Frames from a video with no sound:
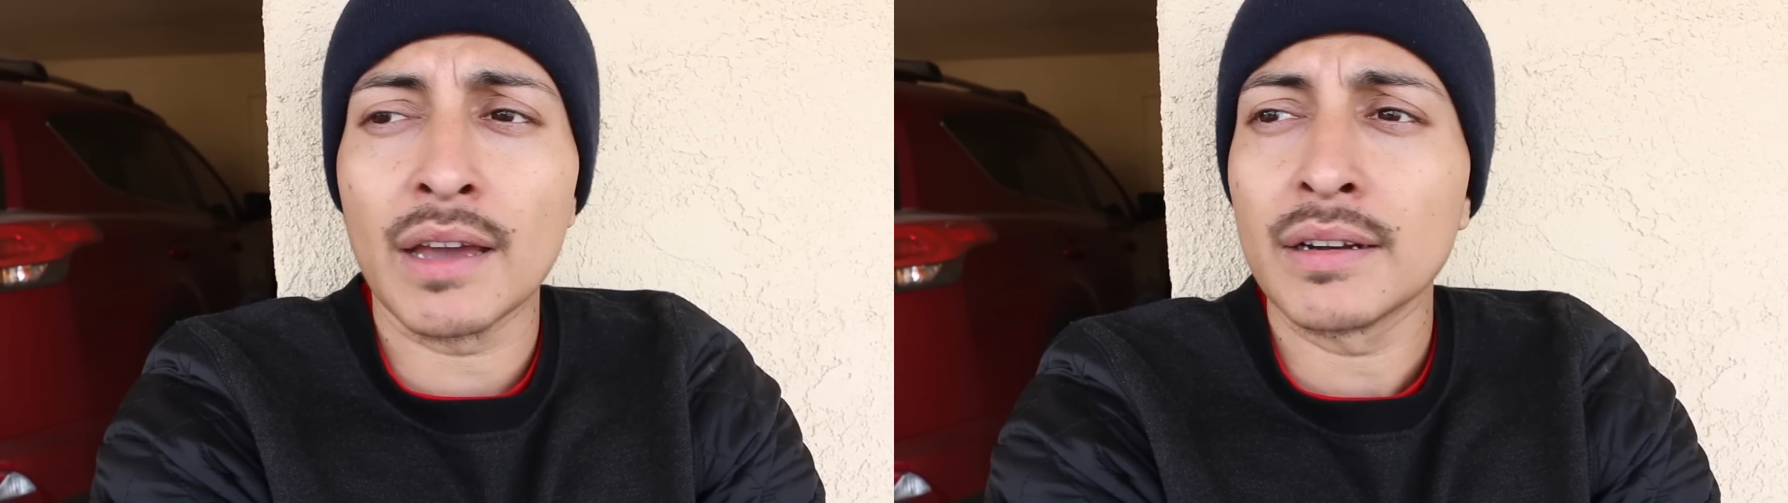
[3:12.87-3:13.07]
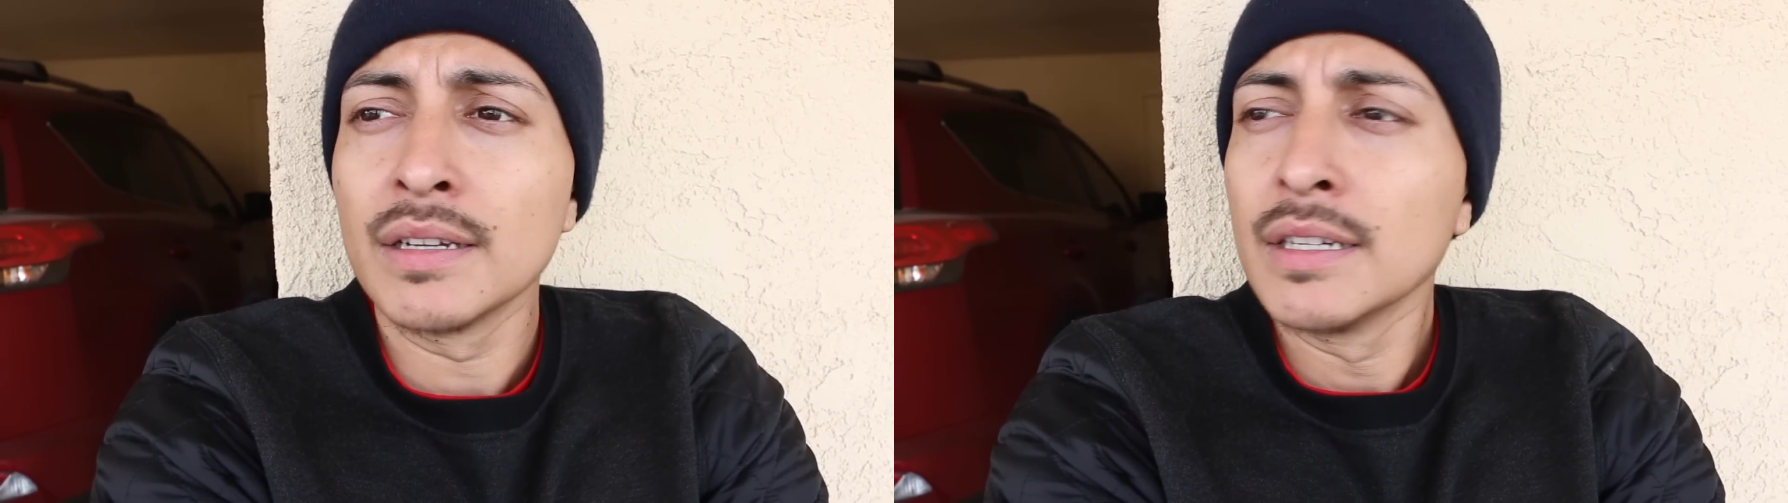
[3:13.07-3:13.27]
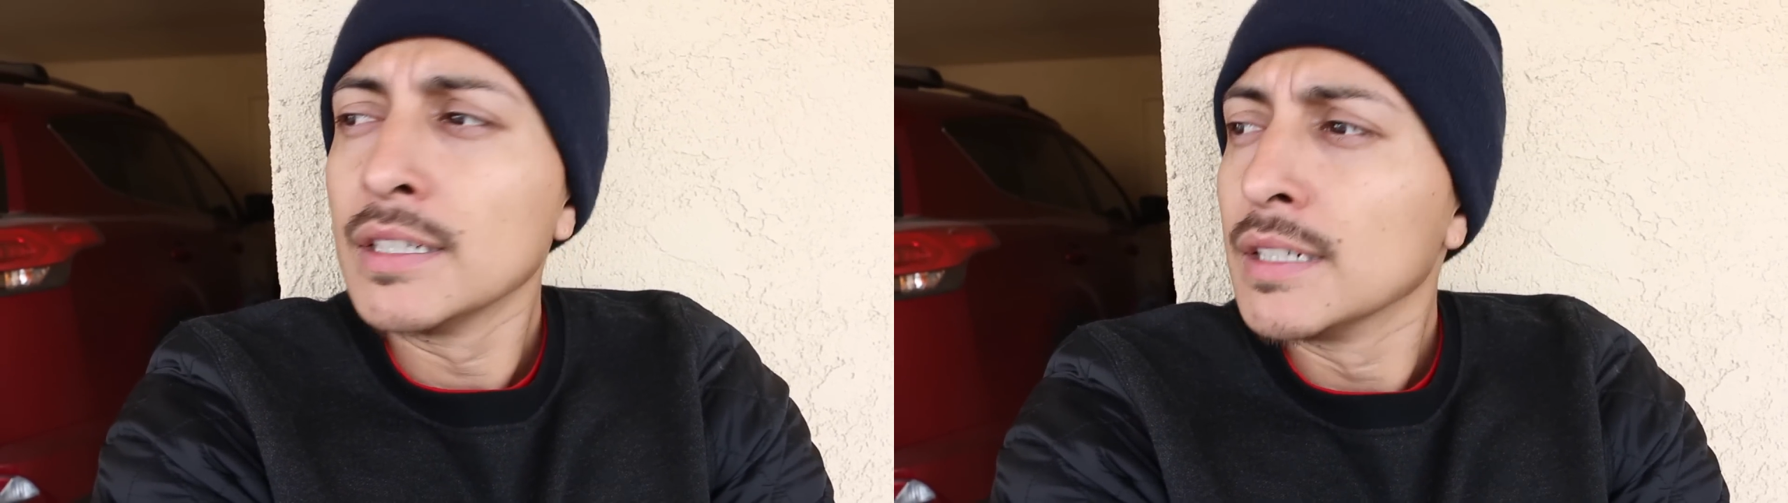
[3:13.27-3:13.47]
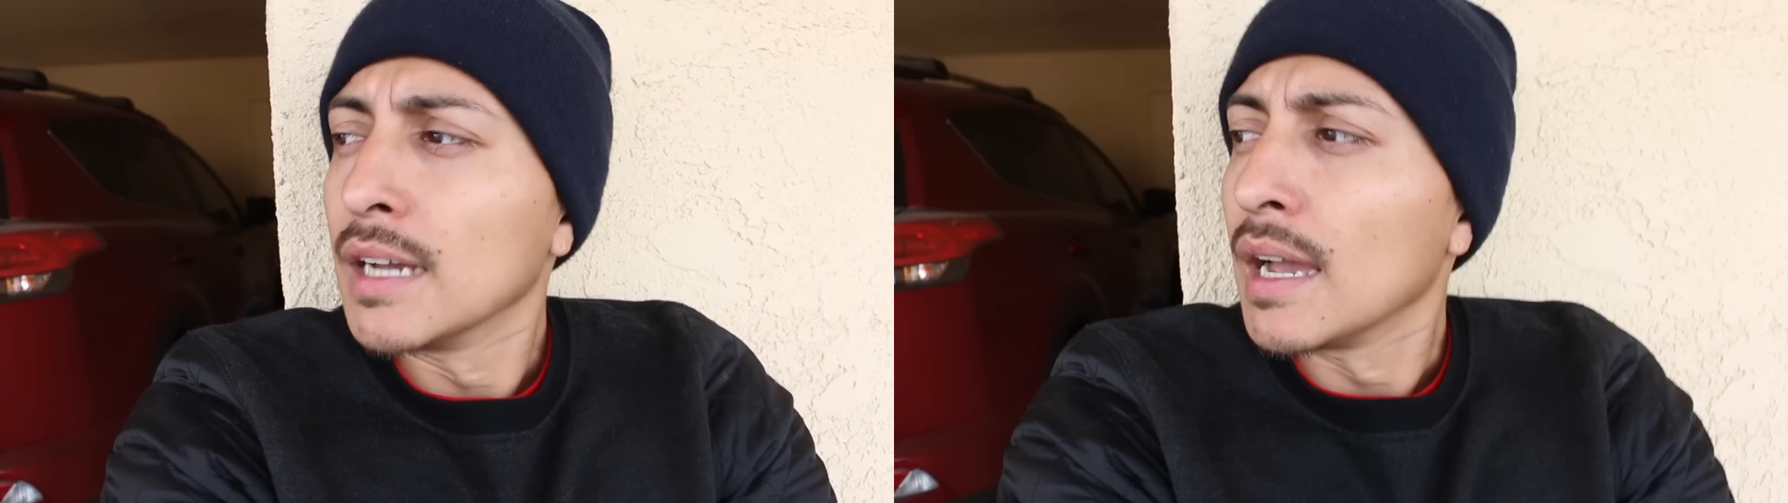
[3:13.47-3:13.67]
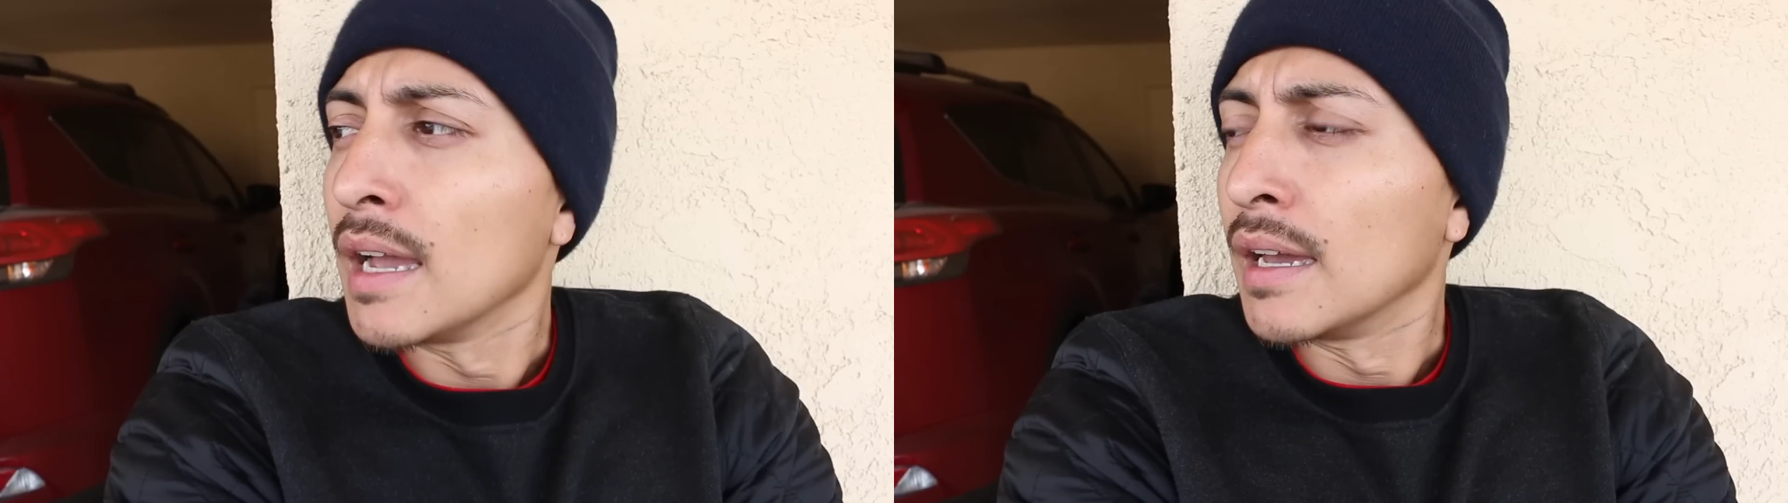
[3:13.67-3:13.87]
that.
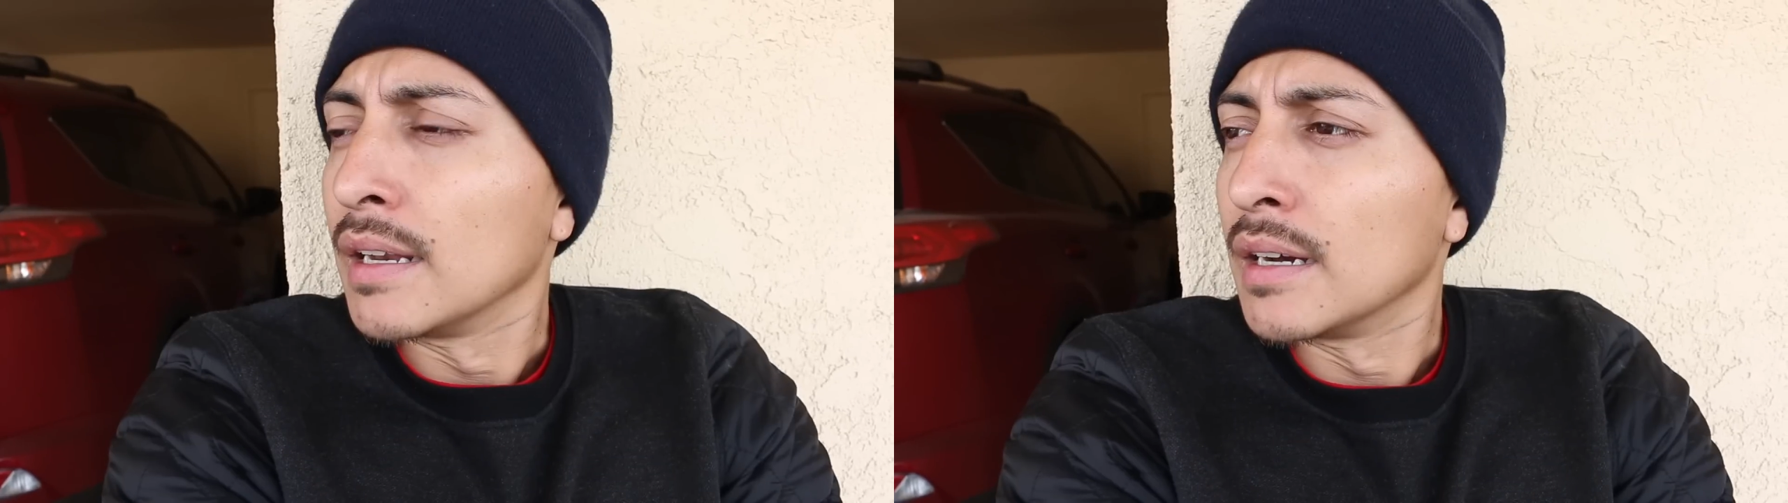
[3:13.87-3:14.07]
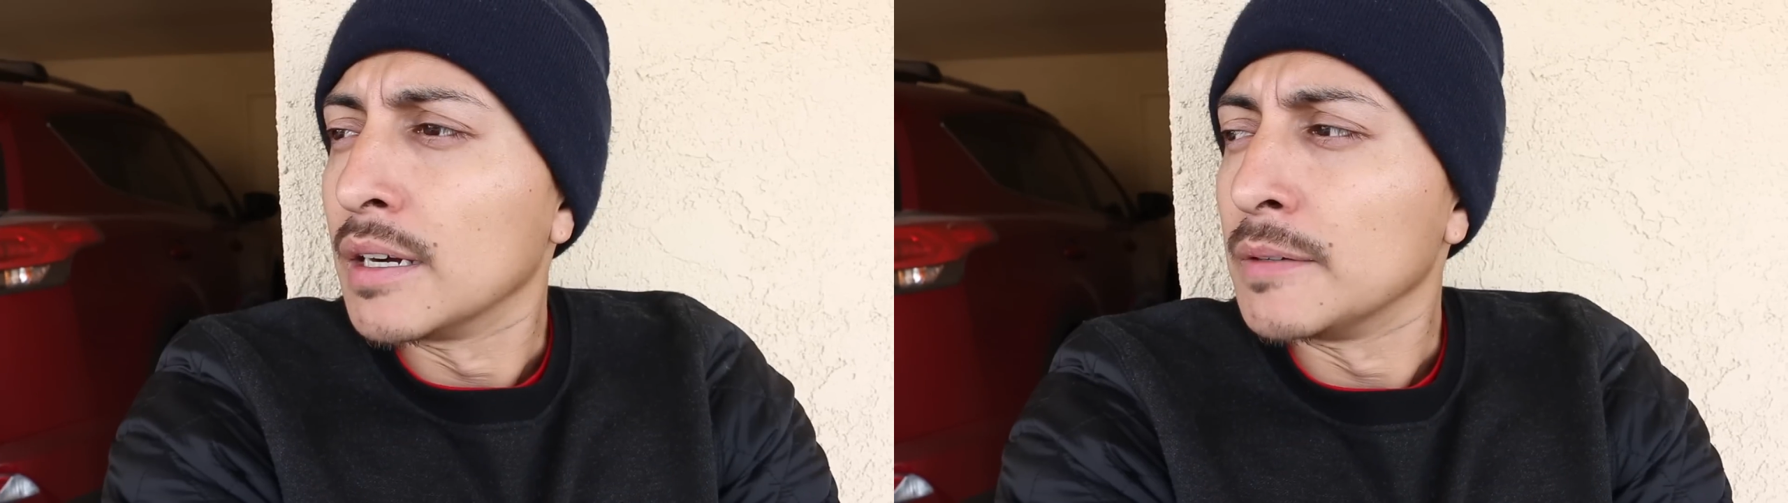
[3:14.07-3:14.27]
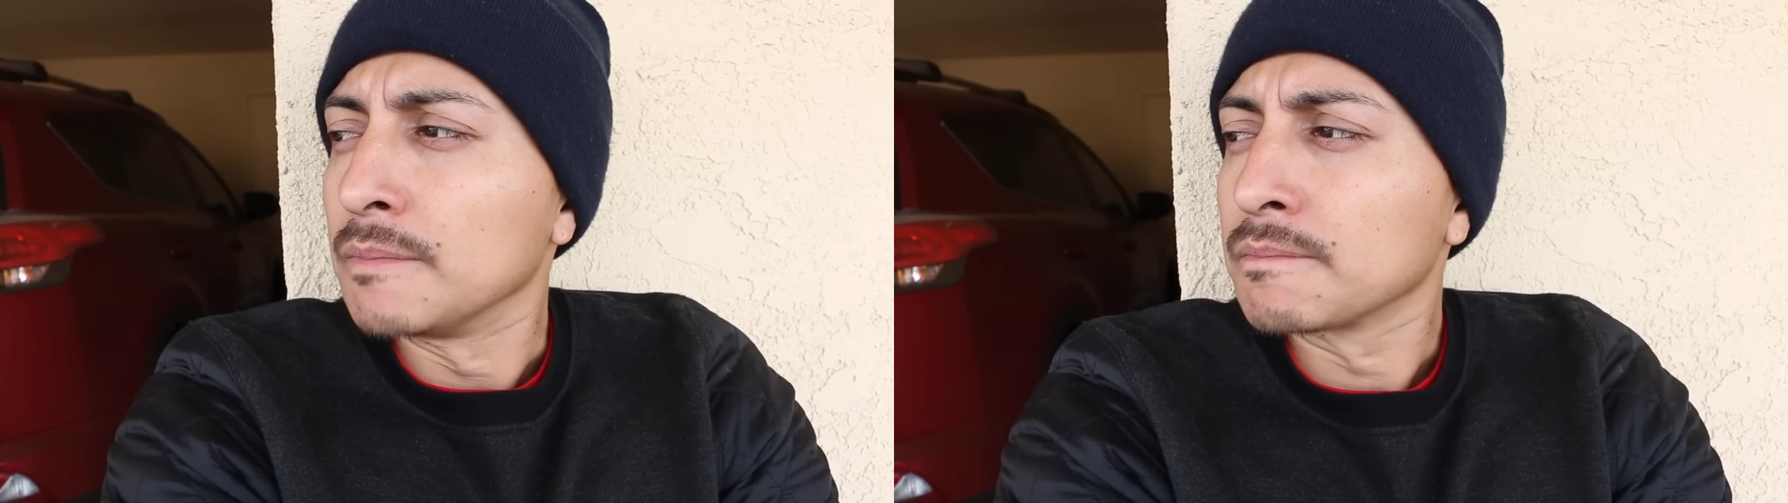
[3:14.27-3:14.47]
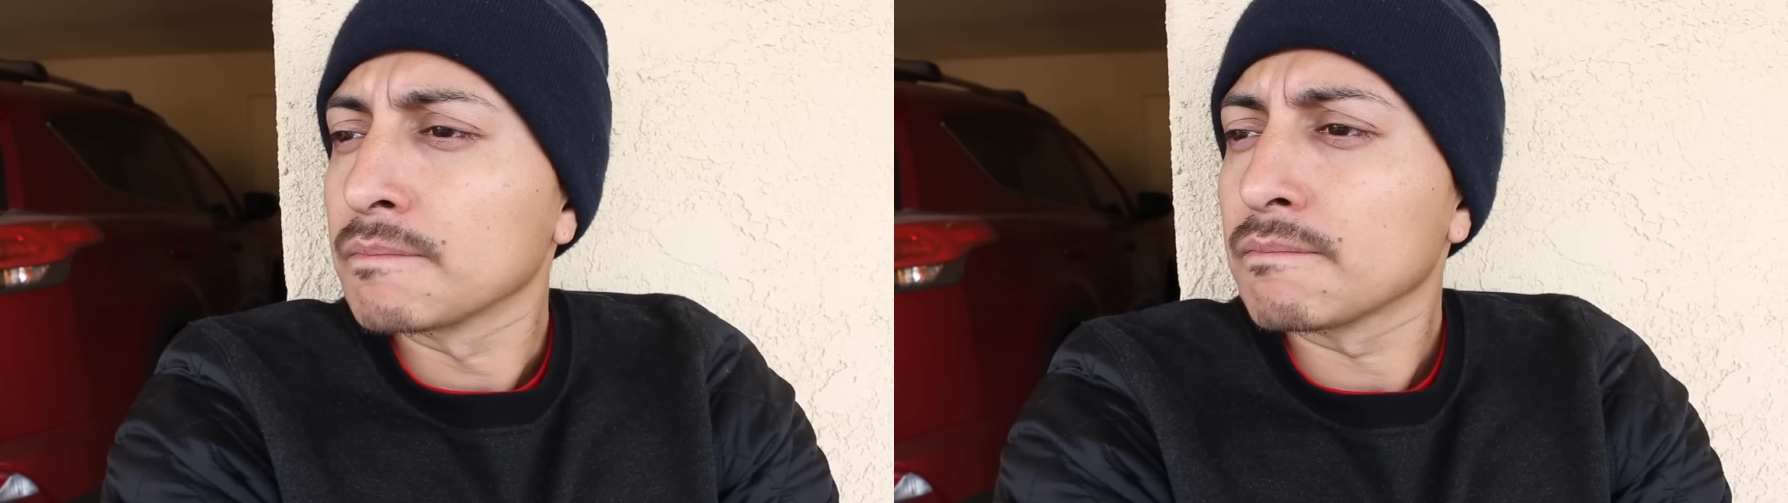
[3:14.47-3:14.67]
And